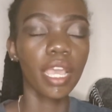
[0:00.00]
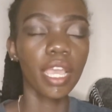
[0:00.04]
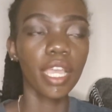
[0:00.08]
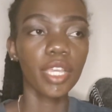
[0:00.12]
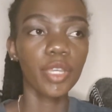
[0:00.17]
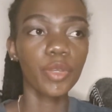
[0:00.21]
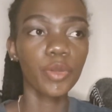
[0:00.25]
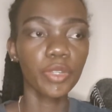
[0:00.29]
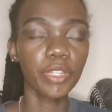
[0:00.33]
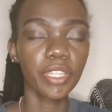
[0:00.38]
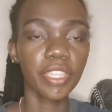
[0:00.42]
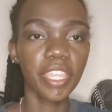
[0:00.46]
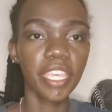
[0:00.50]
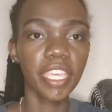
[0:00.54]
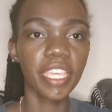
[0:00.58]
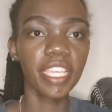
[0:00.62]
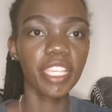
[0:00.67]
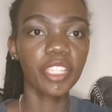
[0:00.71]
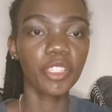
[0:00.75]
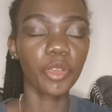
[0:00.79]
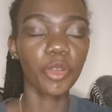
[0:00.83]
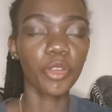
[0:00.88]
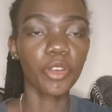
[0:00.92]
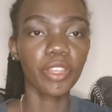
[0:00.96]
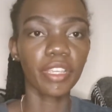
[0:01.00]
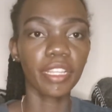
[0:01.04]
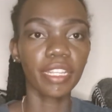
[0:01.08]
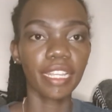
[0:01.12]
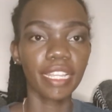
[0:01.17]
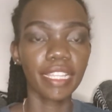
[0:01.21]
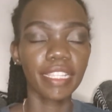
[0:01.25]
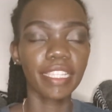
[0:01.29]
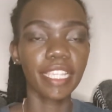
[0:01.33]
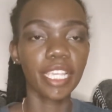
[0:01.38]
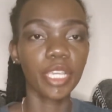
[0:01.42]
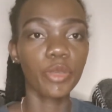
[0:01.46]
Good thing is, or
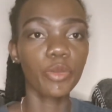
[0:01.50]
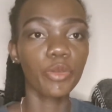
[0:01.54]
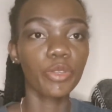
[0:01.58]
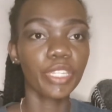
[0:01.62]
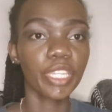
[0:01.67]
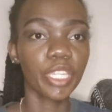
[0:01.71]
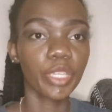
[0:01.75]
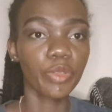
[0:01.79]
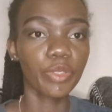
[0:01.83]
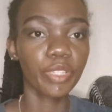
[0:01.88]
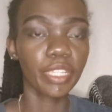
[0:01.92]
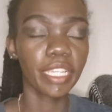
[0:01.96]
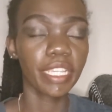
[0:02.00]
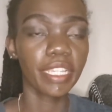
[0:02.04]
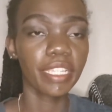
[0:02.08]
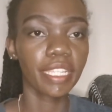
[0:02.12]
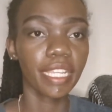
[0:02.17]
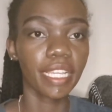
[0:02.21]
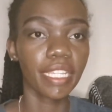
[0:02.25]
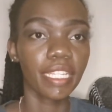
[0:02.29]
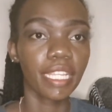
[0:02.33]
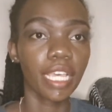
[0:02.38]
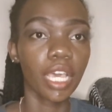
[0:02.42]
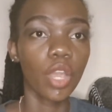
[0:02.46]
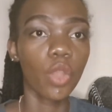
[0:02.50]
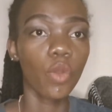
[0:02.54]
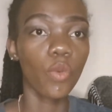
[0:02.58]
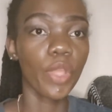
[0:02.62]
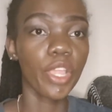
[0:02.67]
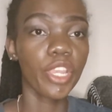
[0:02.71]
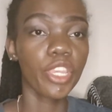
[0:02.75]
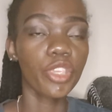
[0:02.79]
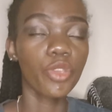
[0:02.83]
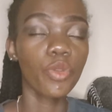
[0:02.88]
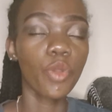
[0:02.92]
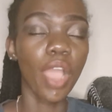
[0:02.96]
let's say good news is that
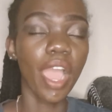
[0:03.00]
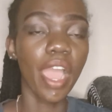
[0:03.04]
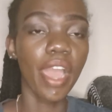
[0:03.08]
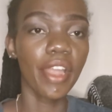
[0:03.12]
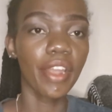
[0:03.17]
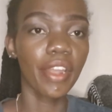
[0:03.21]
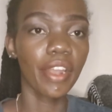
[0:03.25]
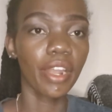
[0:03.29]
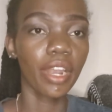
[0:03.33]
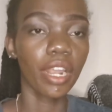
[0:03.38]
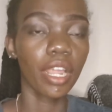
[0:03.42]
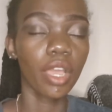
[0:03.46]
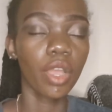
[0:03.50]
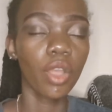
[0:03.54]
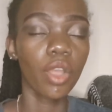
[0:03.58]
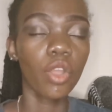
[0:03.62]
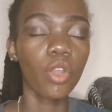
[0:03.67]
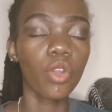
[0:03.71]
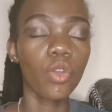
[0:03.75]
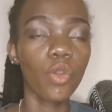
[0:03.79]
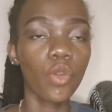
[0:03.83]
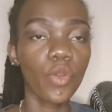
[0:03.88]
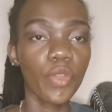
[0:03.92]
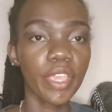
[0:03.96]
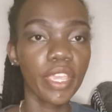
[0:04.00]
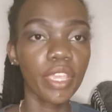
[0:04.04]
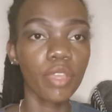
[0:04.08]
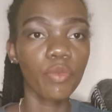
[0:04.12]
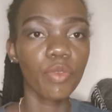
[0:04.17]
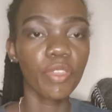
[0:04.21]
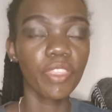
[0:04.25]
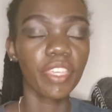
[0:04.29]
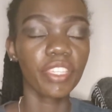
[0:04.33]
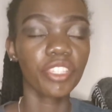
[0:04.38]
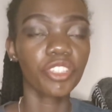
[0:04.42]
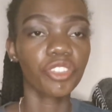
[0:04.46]
when you are going
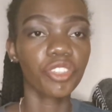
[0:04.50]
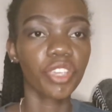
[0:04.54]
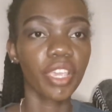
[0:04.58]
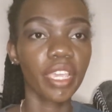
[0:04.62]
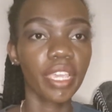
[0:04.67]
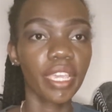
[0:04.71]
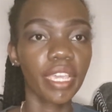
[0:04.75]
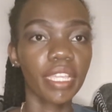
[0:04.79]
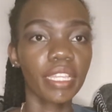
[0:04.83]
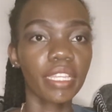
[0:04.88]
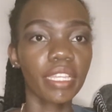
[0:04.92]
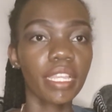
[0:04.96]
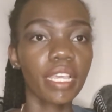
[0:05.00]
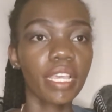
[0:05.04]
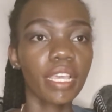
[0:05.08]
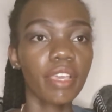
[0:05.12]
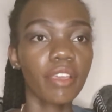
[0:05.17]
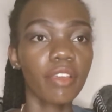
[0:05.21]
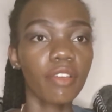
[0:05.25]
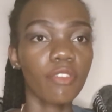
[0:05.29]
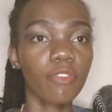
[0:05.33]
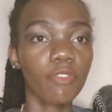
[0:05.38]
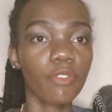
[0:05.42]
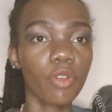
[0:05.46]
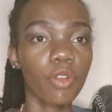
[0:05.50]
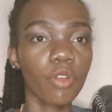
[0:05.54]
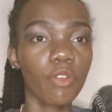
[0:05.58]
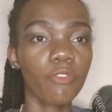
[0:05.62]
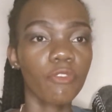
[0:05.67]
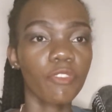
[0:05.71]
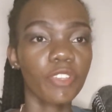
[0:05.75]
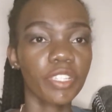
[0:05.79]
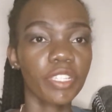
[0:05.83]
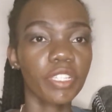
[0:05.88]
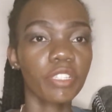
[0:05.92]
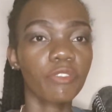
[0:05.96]
with a Schengen
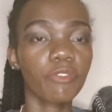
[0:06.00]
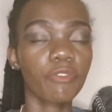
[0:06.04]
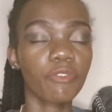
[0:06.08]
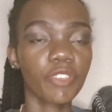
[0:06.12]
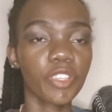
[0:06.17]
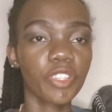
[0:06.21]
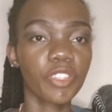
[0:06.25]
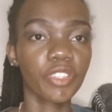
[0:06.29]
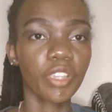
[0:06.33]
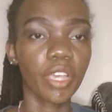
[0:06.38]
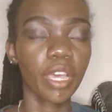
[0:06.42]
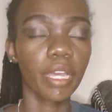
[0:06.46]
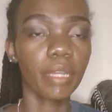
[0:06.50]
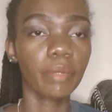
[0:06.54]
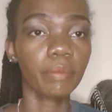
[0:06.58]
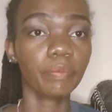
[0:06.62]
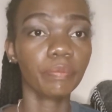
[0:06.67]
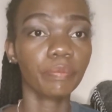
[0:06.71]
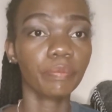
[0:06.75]
visit visa,